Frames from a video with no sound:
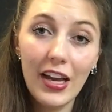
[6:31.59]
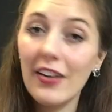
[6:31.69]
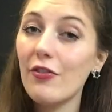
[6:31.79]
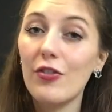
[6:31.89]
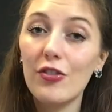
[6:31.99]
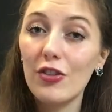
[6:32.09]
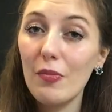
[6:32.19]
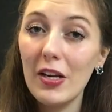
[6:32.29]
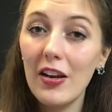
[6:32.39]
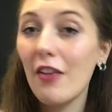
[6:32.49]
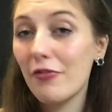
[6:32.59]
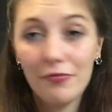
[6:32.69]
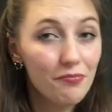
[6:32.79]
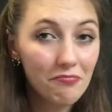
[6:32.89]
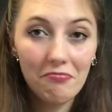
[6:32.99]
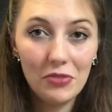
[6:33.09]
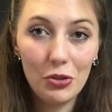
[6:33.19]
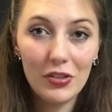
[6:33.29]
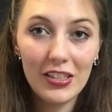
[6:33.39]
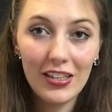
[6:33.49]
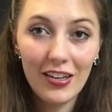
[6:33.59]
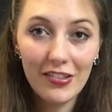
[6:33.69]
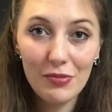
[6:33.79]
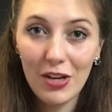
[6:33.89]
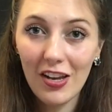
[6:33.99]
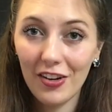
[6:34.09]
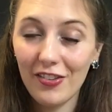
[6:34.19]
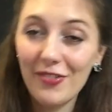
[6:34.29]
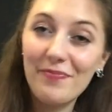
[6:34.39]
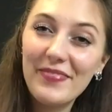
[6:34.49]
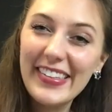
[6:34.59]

And if you're determined enough, you can get custom colors.